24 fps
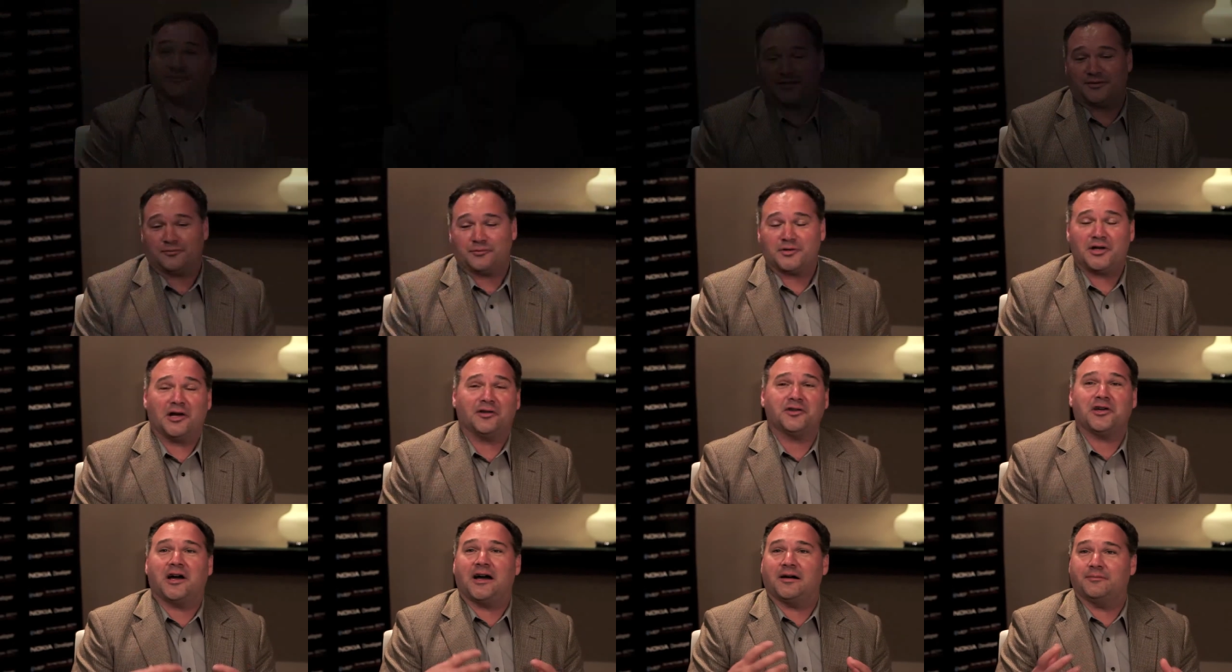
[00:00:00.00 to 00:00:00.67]
We
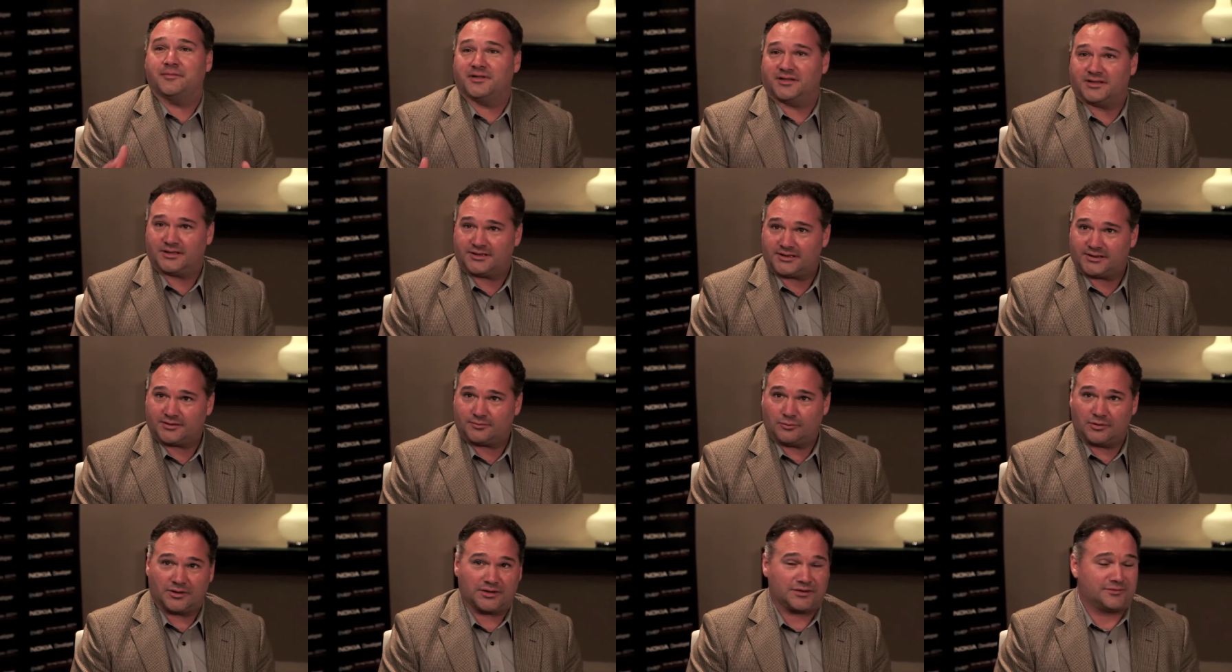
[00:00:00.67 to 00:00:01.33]
all know how
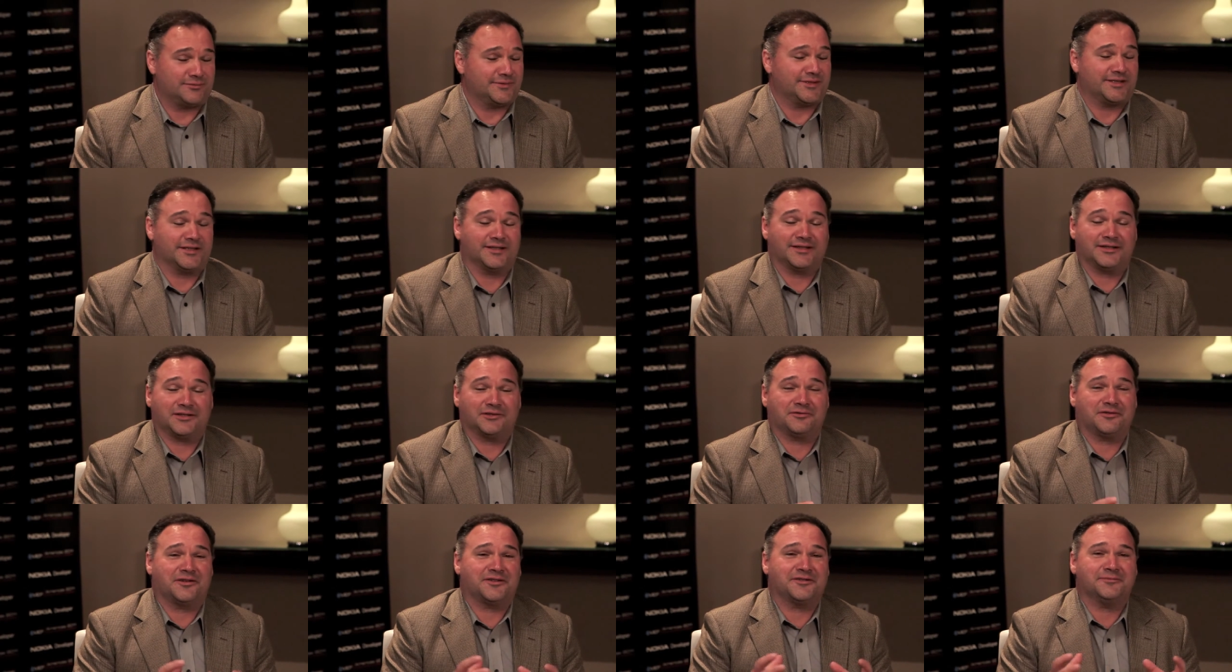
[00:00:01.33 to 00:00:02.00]
businesses work. We get
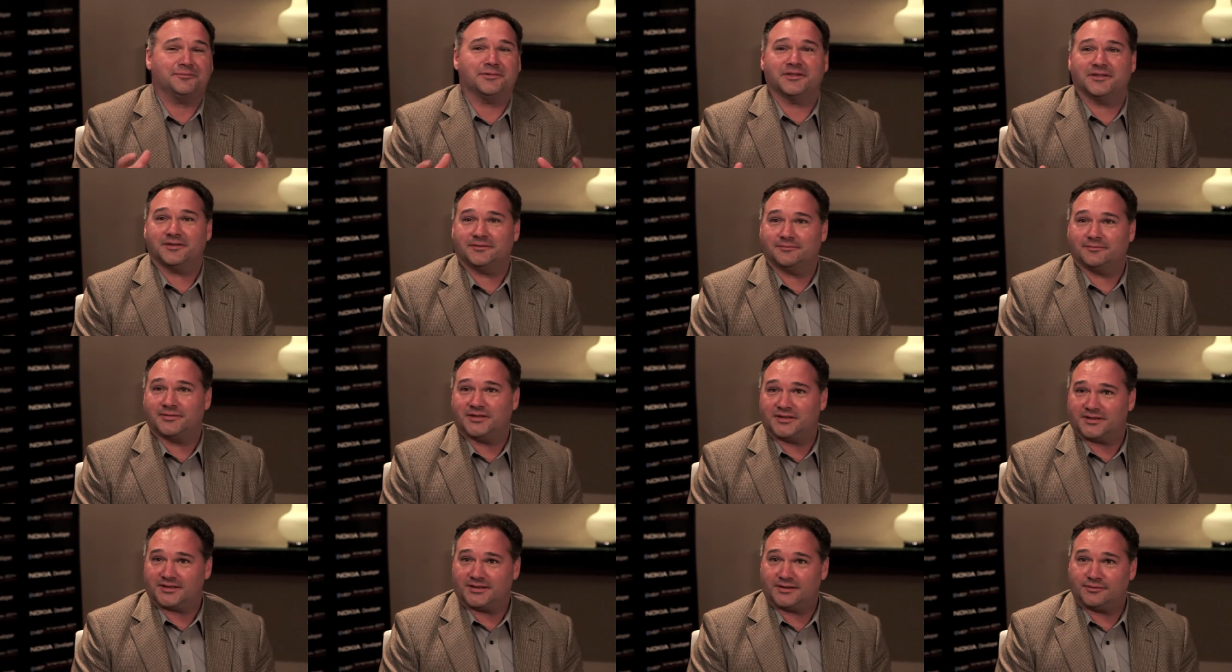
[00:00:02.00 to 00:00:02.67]
incredibly
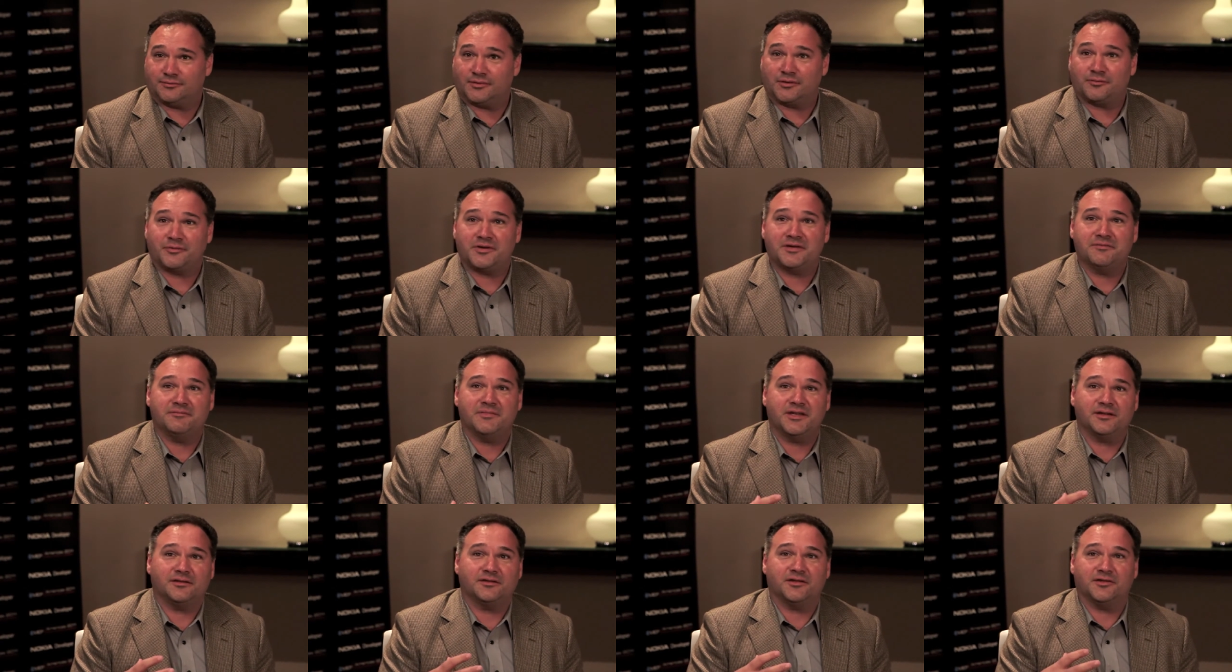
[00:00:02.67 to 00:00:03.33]
busy. When we
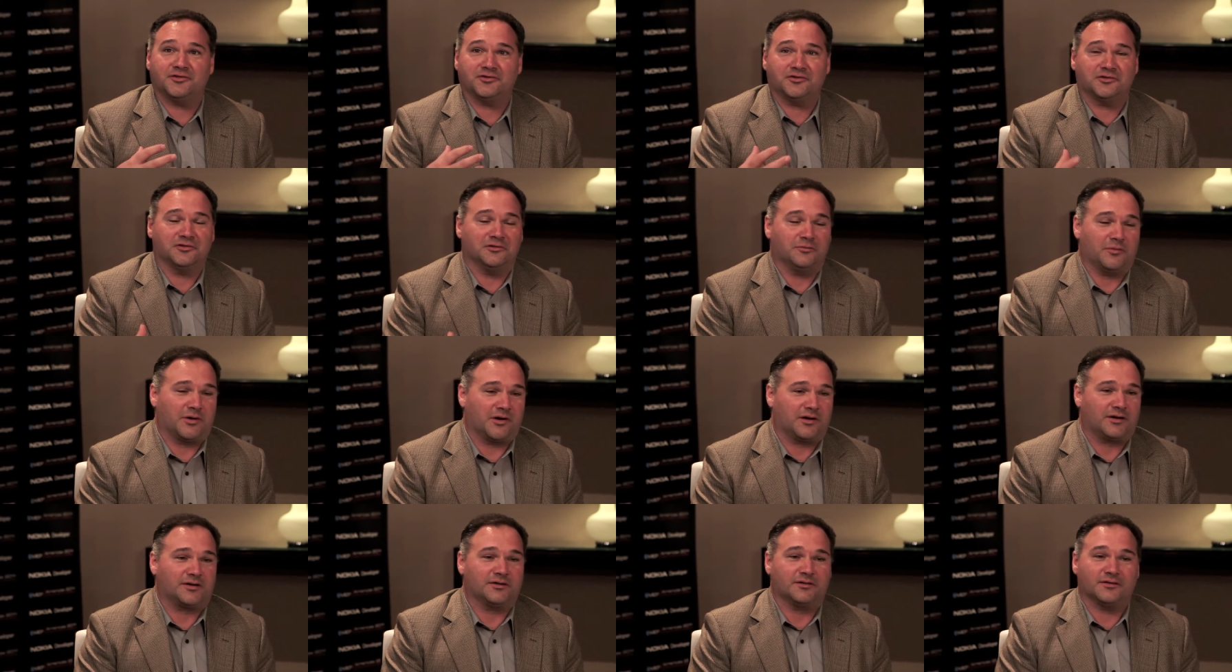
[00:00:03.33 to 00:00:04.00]
meet digital
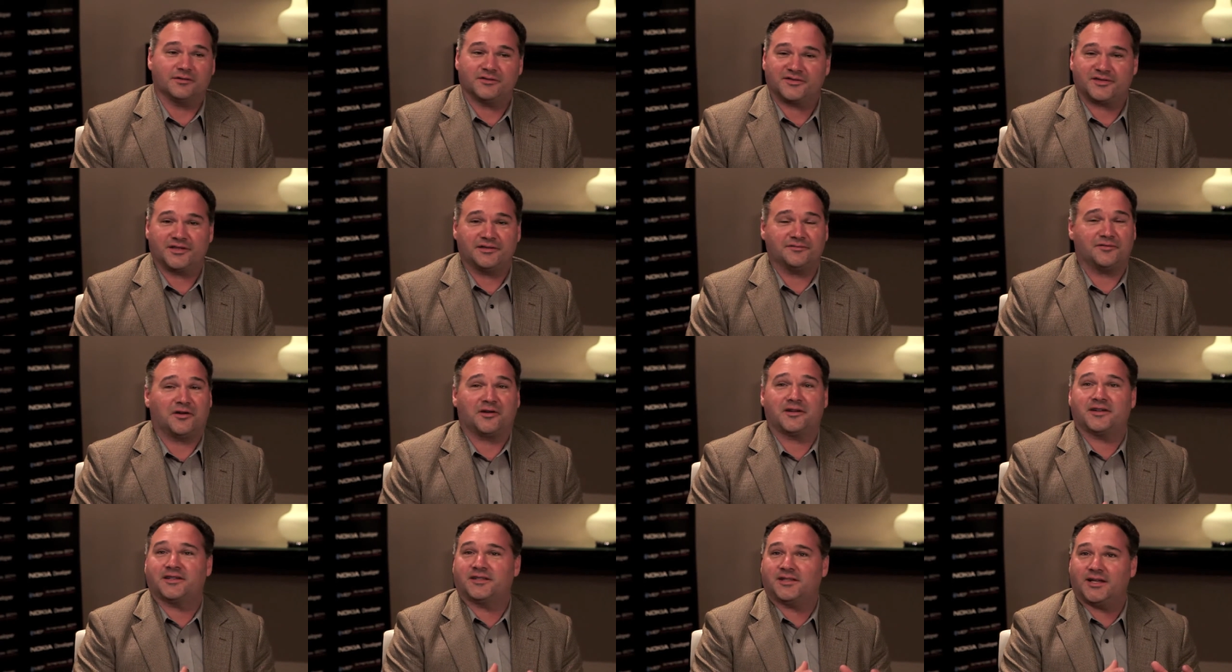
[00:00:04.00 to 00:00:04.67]
marketers, they've
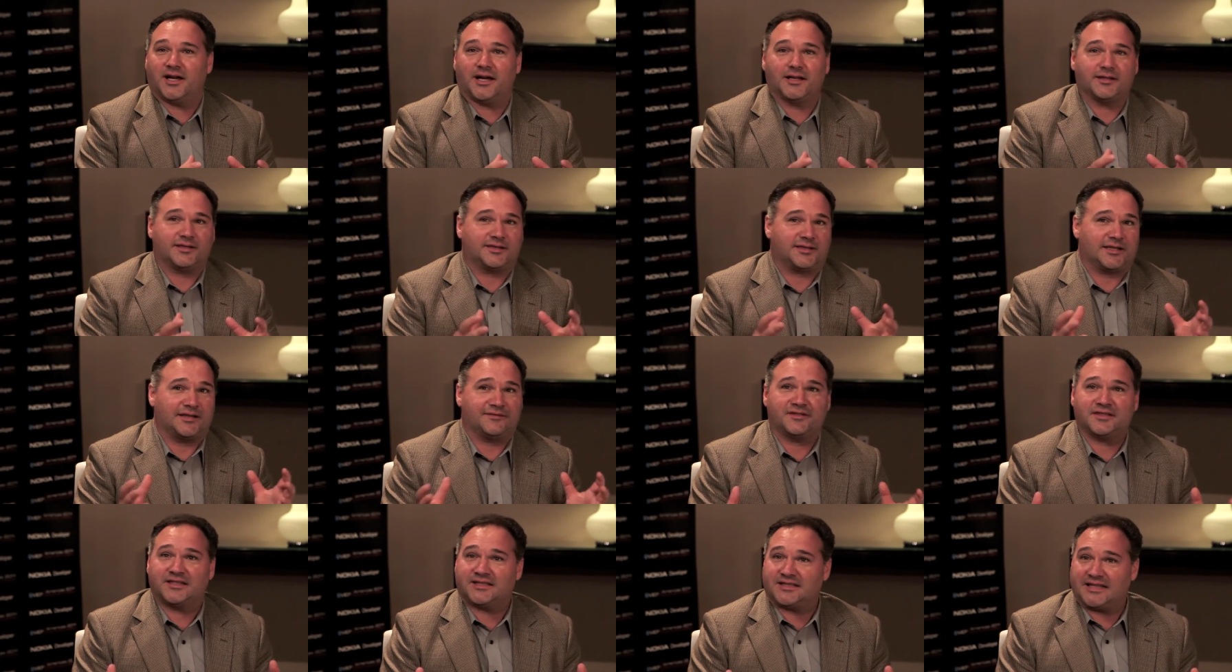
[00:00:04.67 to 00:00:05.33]
already got
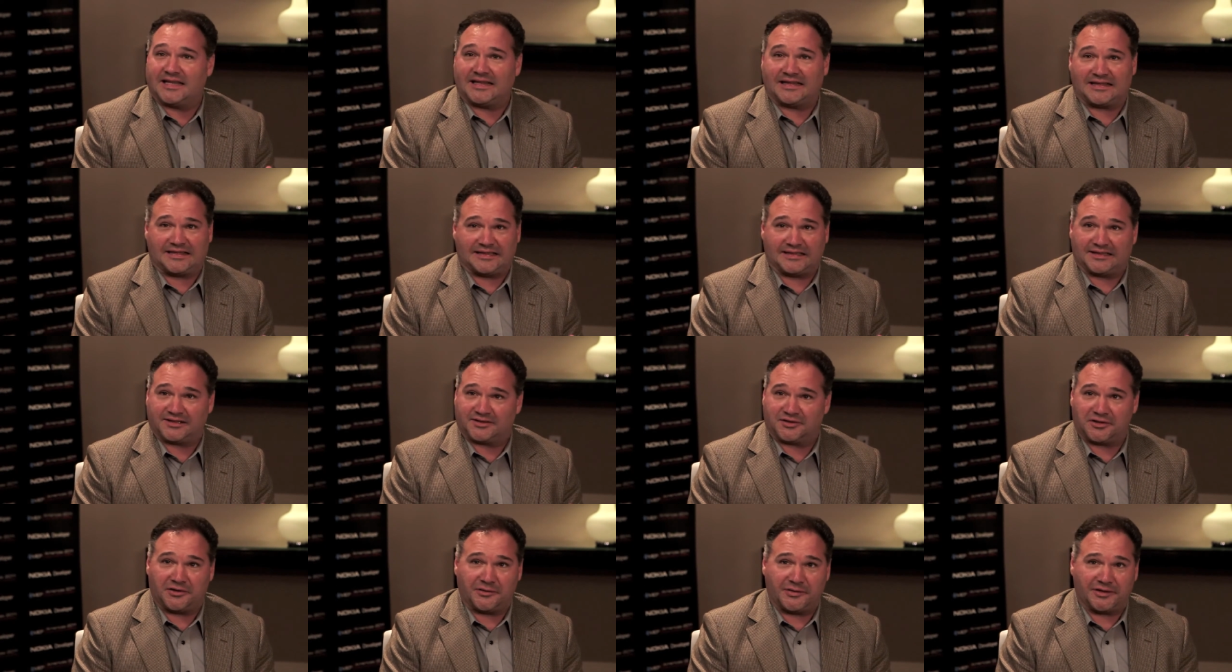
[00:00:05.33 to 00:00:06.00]
seven to 10
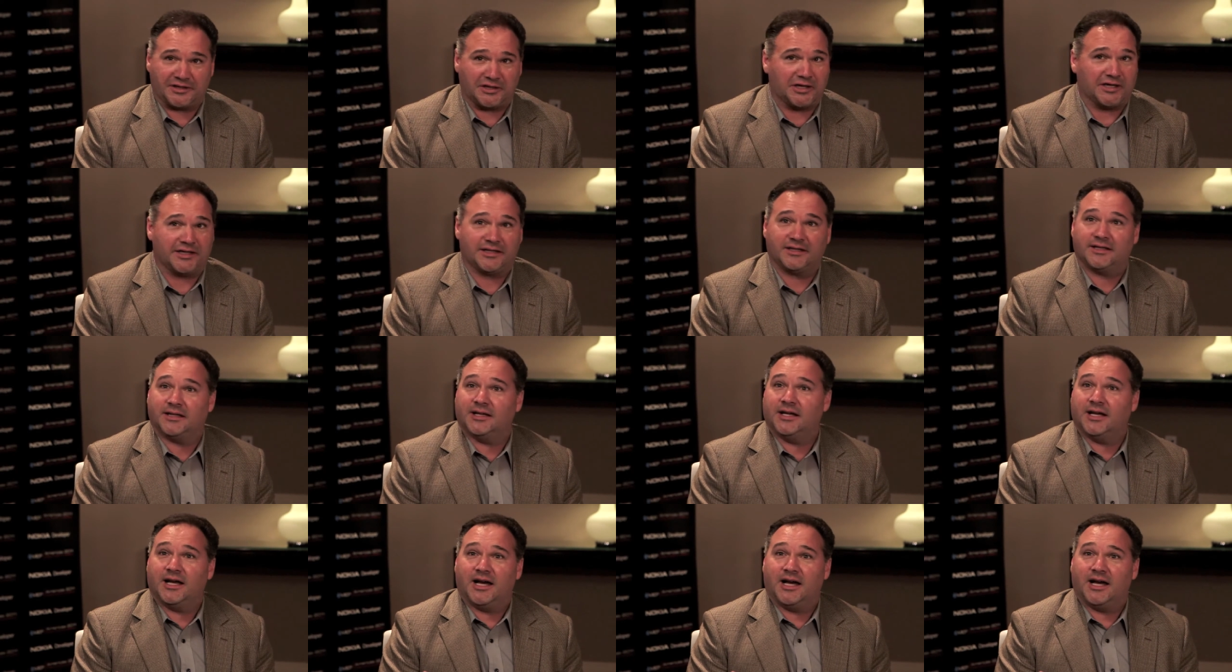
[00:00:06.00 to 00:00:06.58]
things going on.